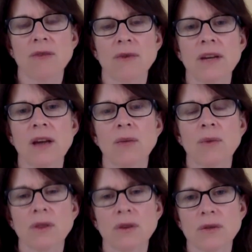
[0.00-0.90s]
We're not
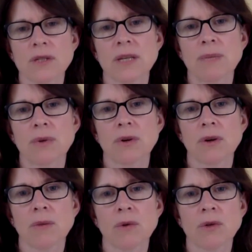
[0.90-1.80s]
with those deeper
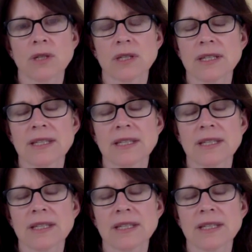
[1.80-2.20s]
emotions.